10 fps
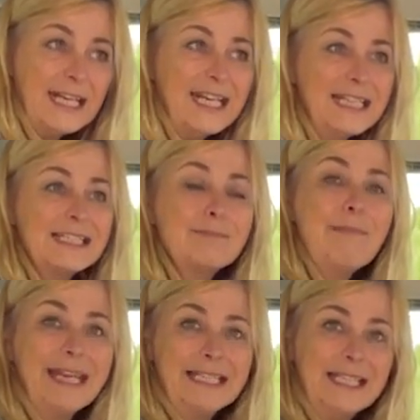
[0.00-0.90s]
It's
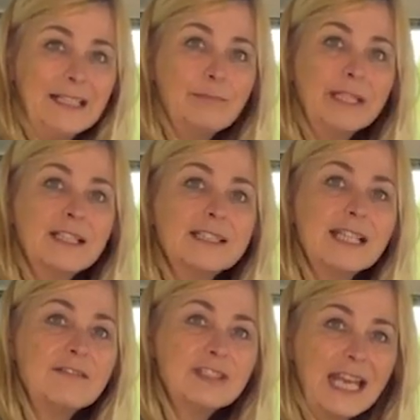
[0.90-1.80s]
mainly because
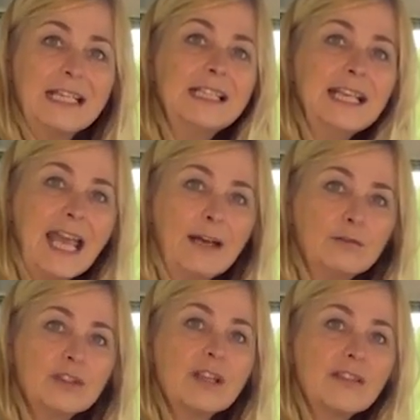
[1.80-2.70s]
they've taken
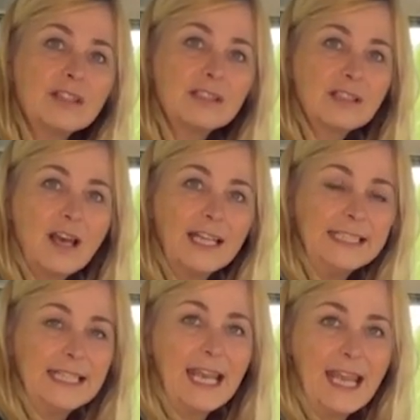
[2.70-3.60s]
out the
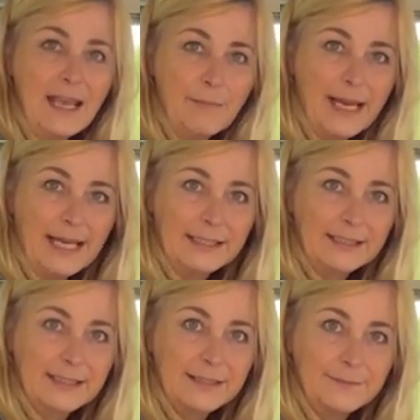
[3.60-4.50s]
side
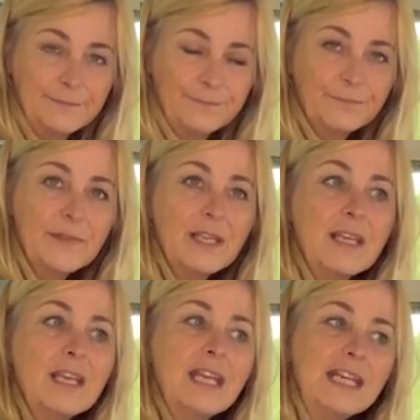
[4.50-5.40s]
airbags.
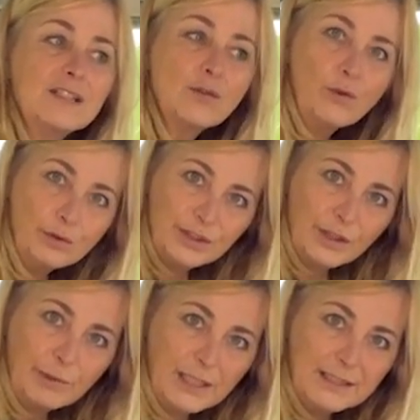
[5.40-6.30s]
It's
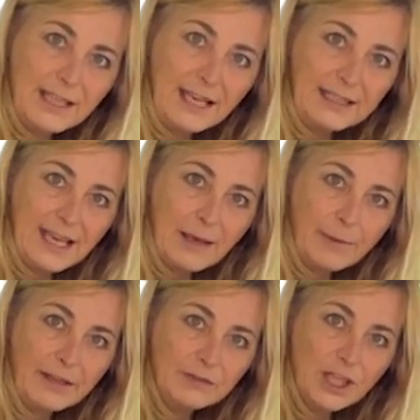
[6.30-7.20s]
also because NCAP
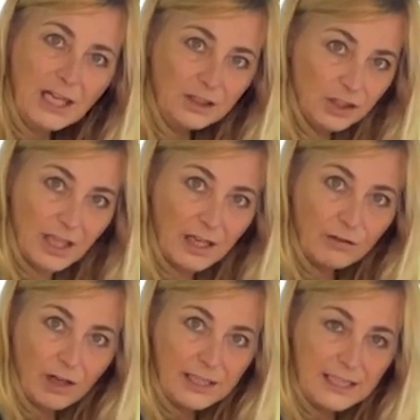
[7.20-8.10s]
have changed their
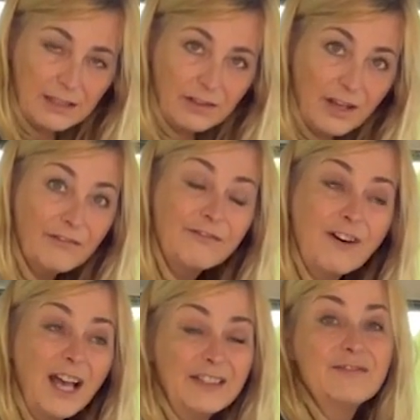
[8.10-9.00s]
criteria
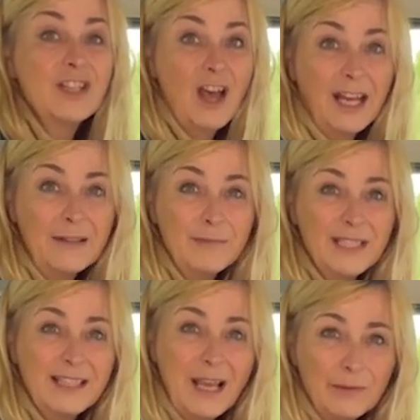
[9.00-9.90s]
5
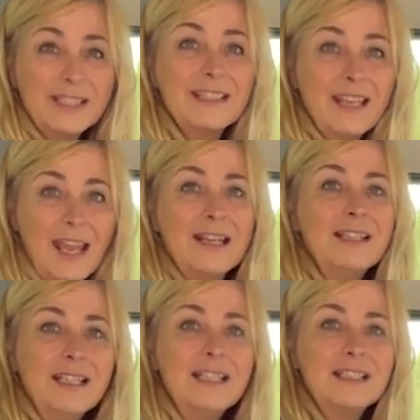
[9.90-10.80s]
times. That was 10
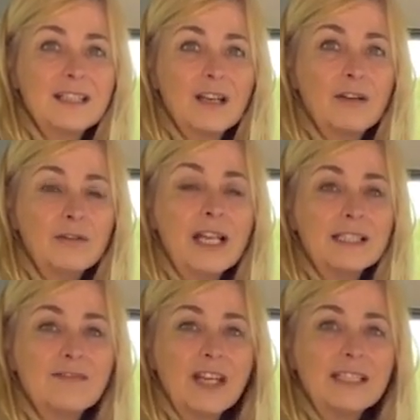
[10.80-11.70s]
years ago,
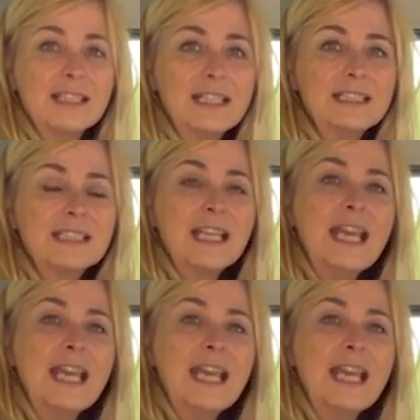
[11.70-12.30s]
let's face it.